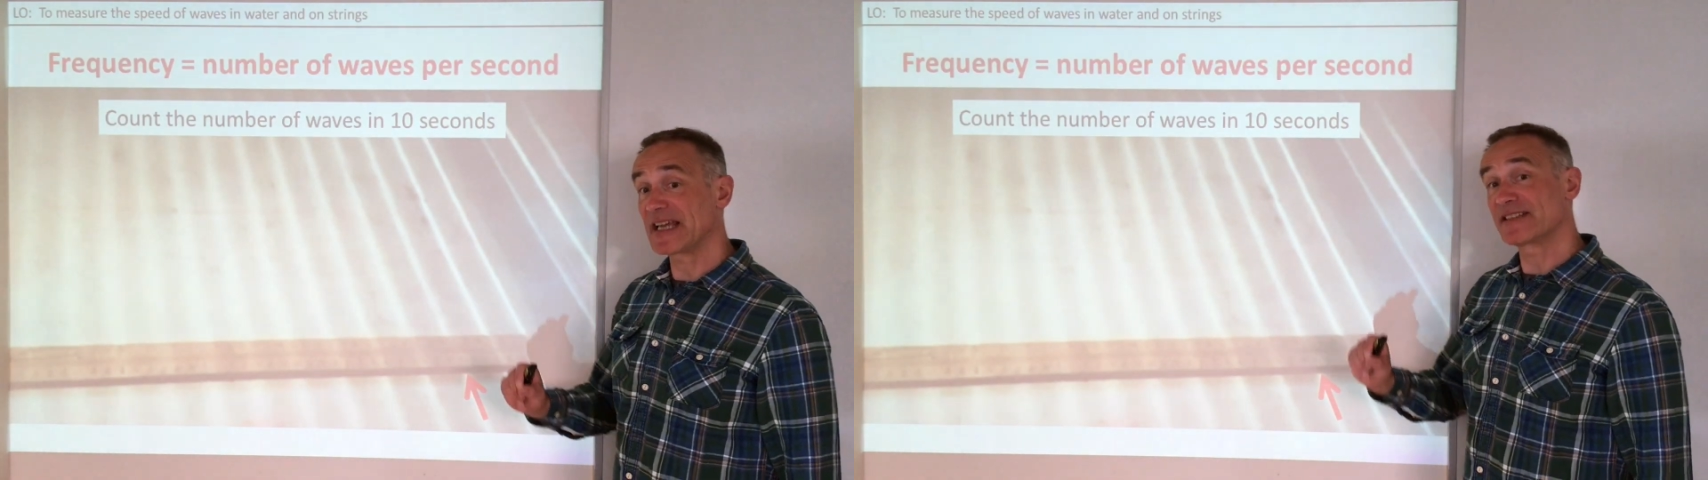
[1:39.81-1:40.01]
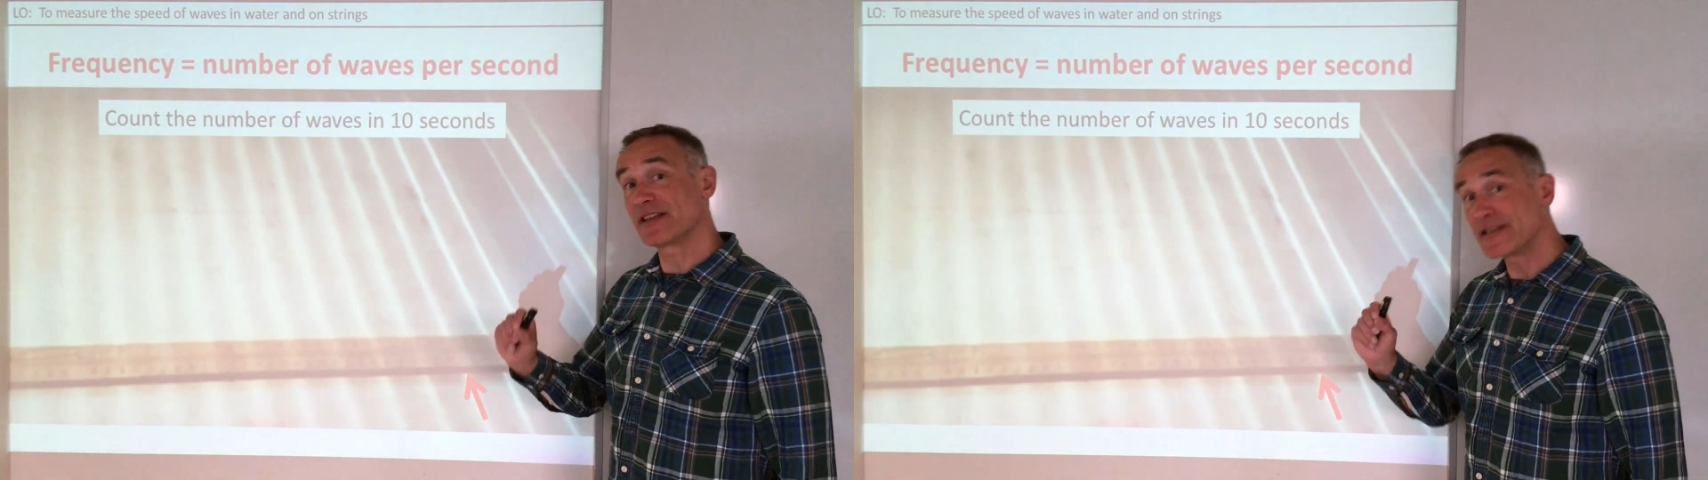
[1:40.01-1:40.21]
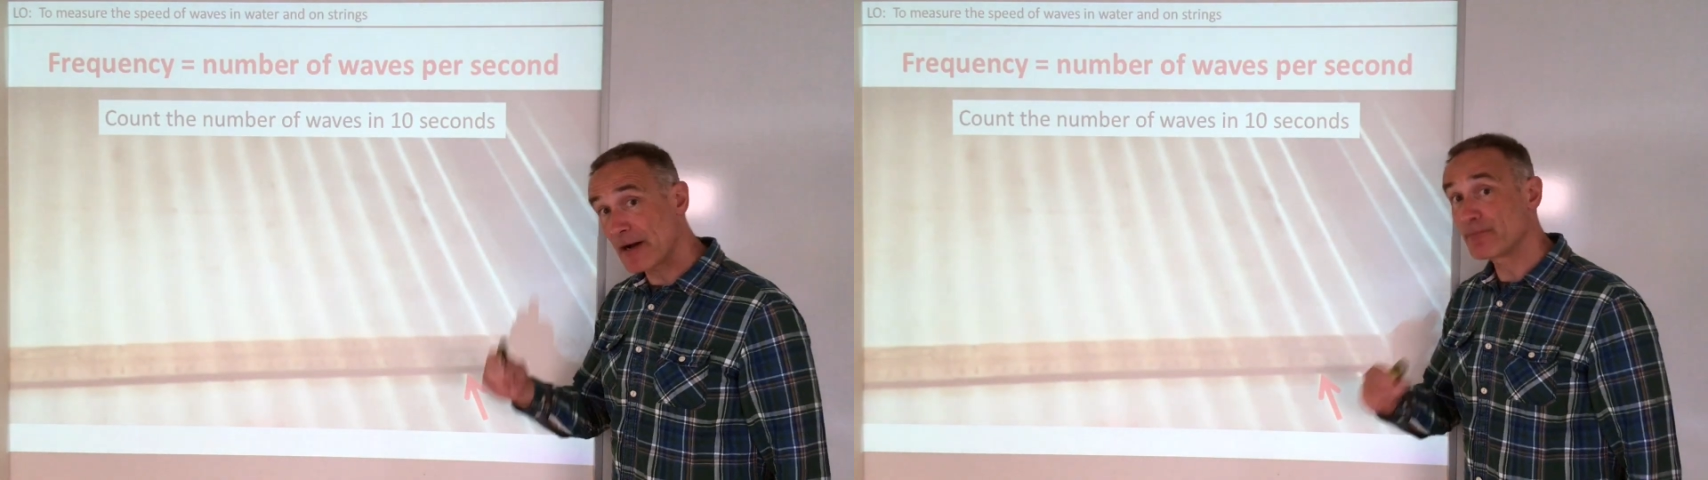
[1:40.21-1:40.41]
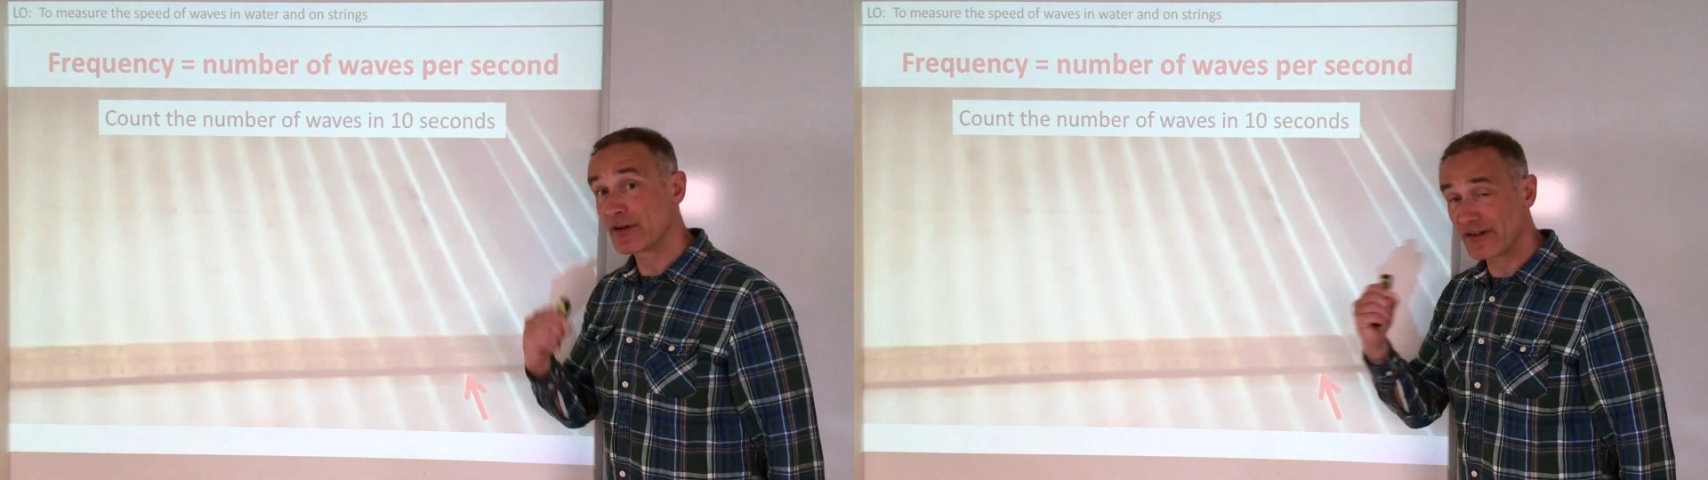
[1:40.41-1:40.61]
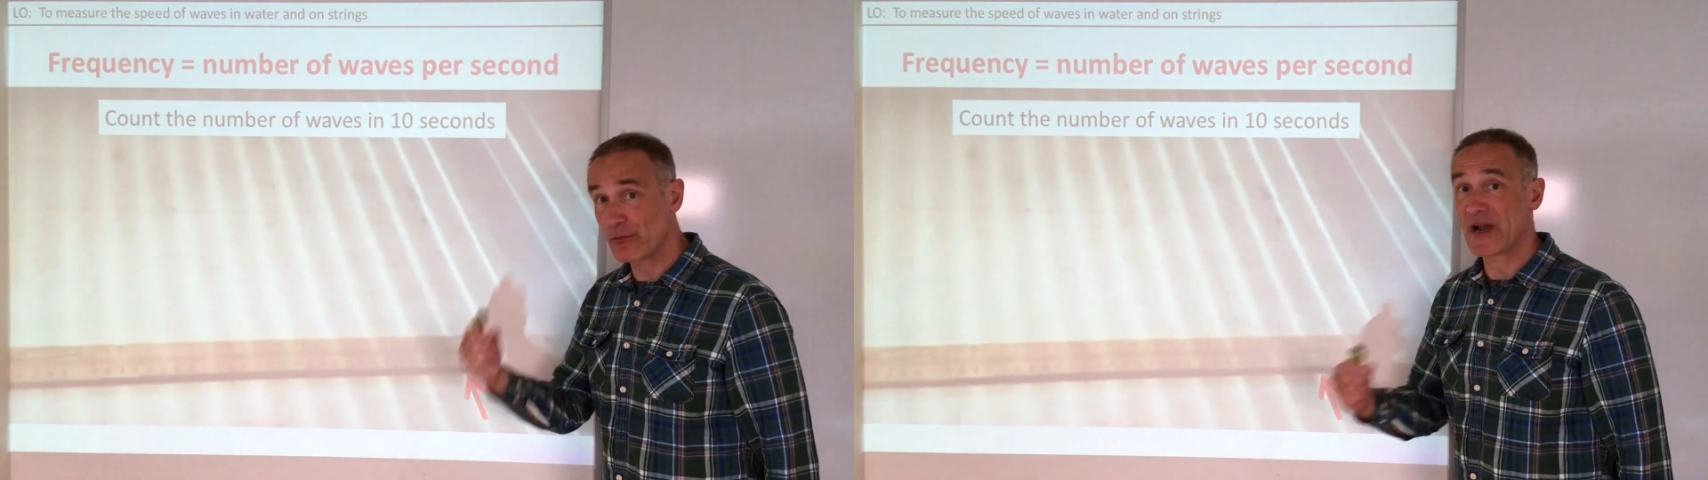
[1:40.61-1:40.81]
is the
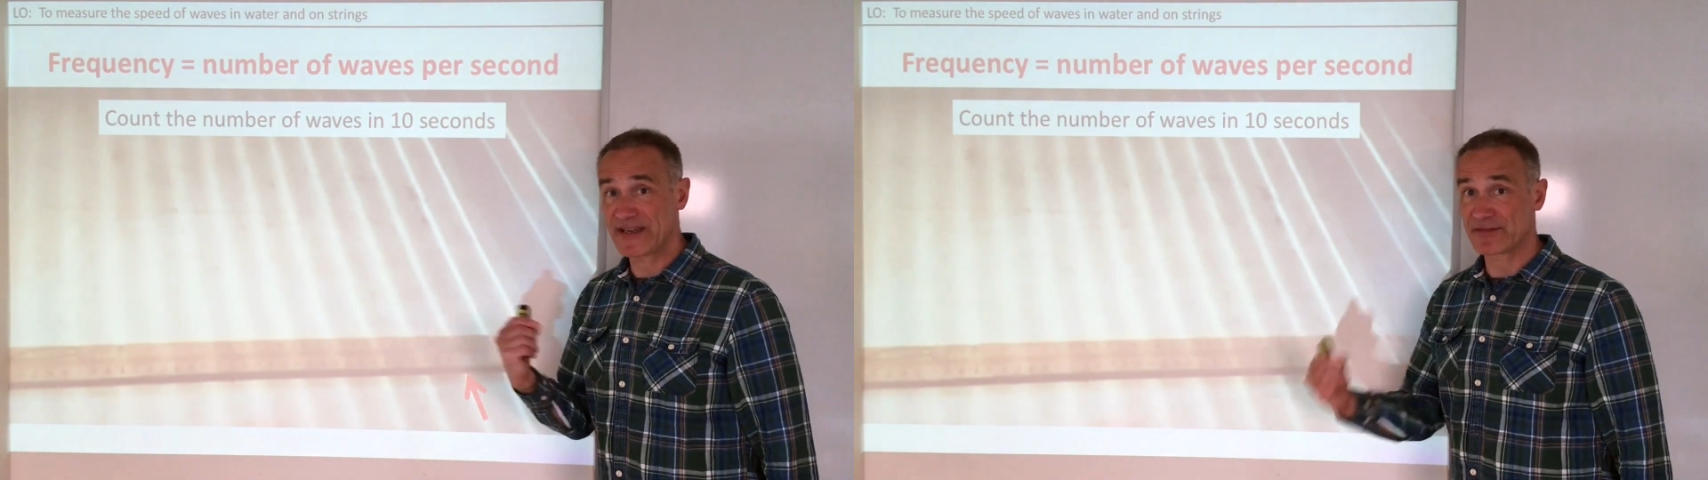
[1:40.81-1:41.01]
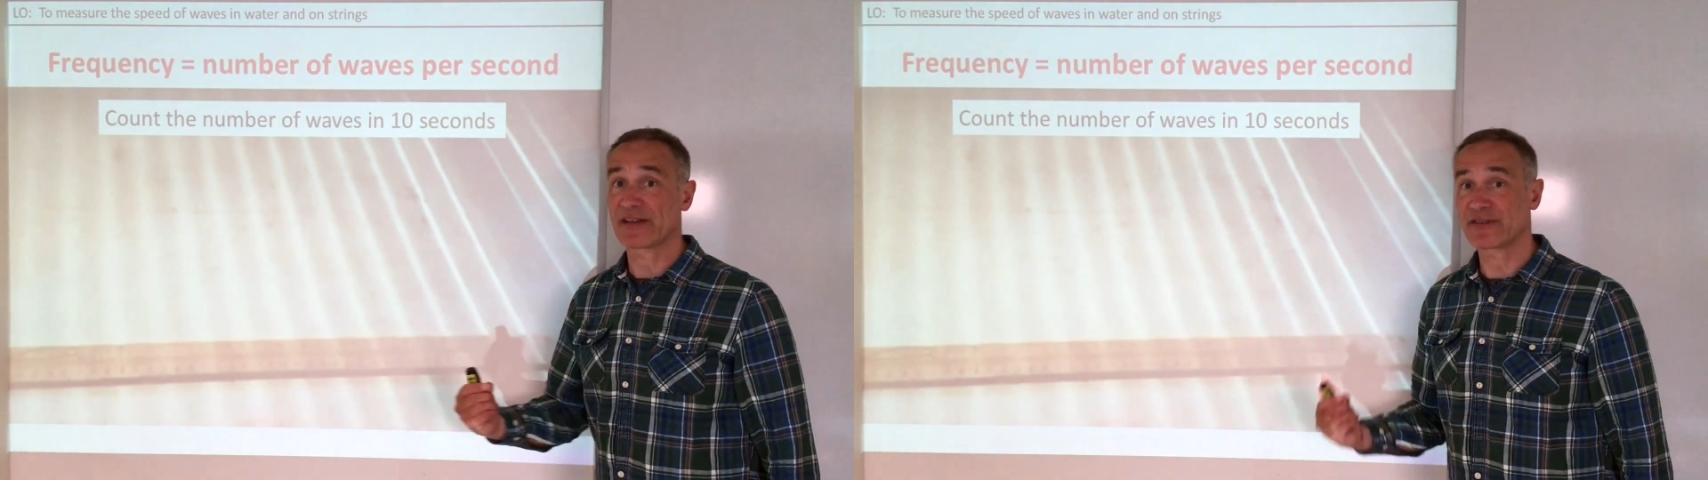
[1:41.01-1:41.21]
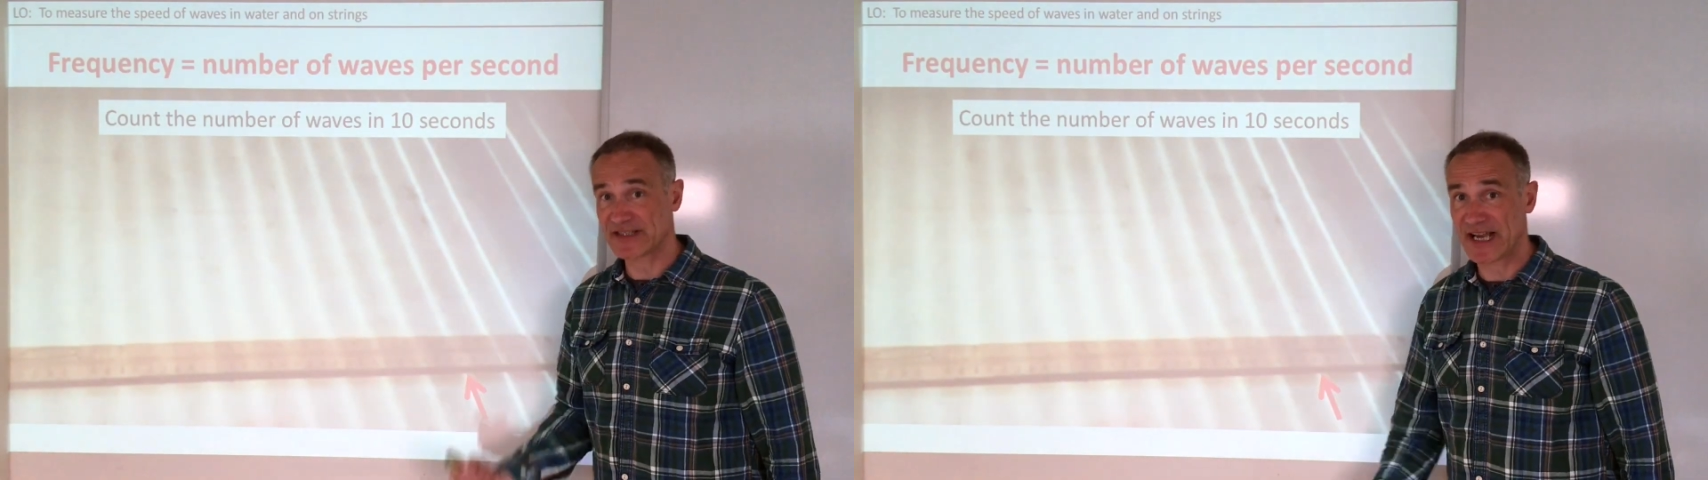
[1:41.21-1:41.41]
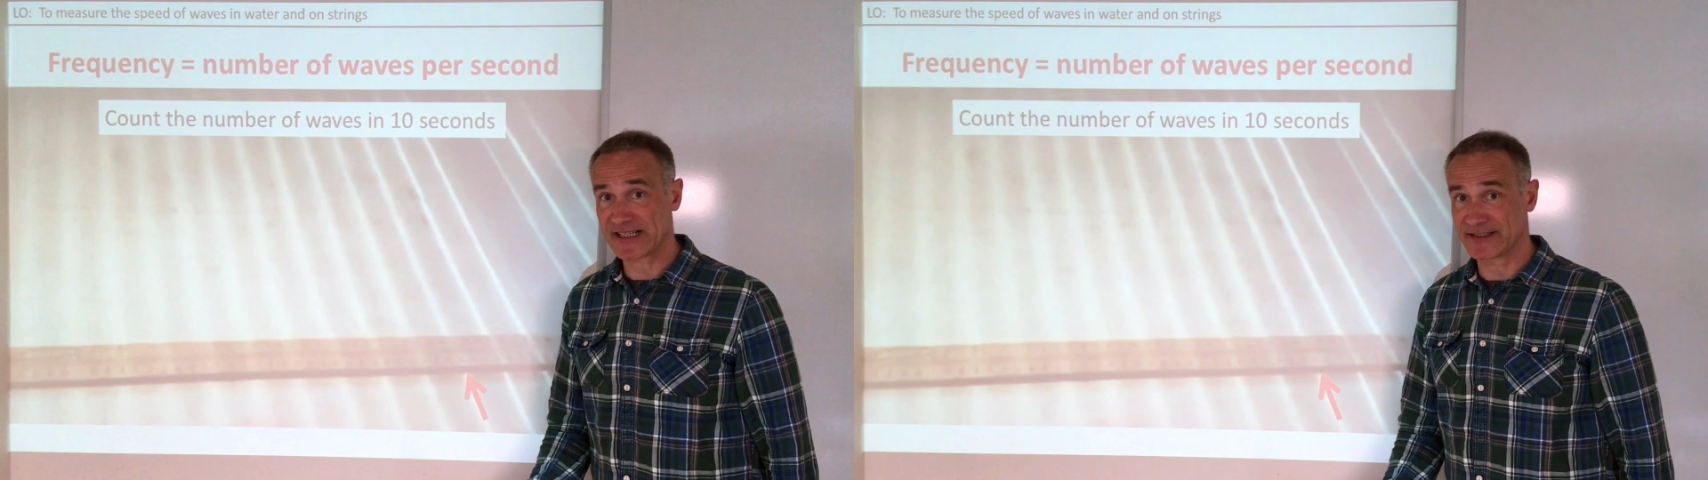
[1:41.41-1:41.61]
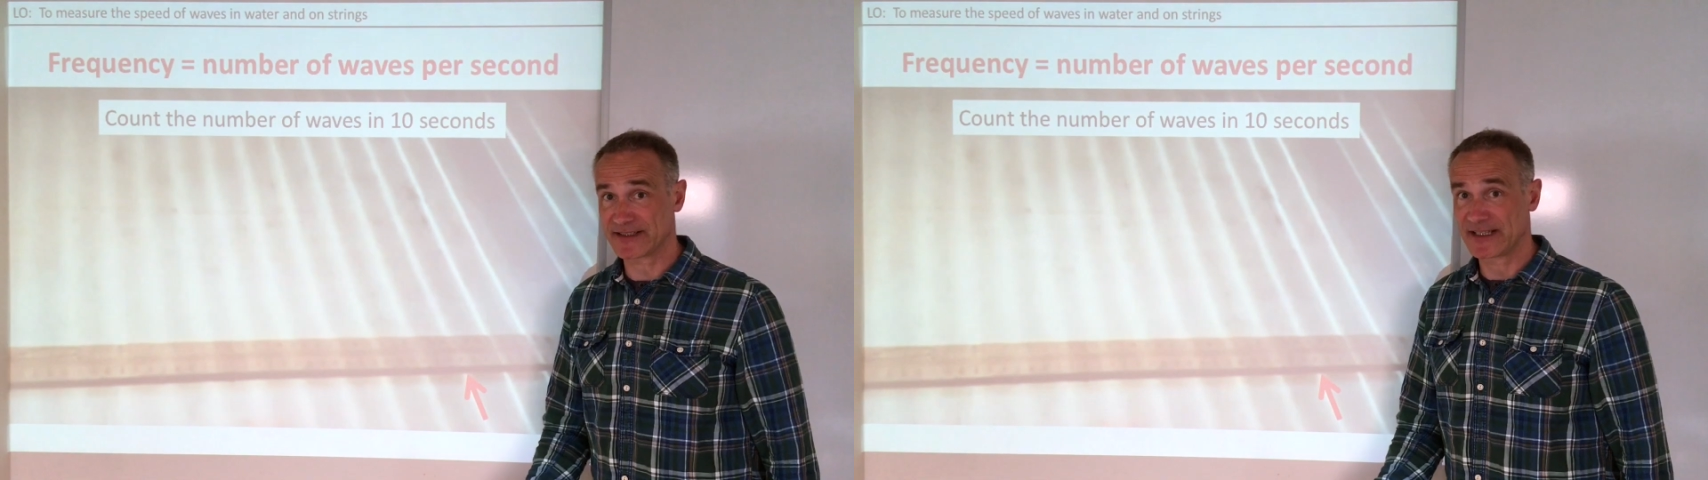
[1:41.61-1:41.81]
number of waves every second.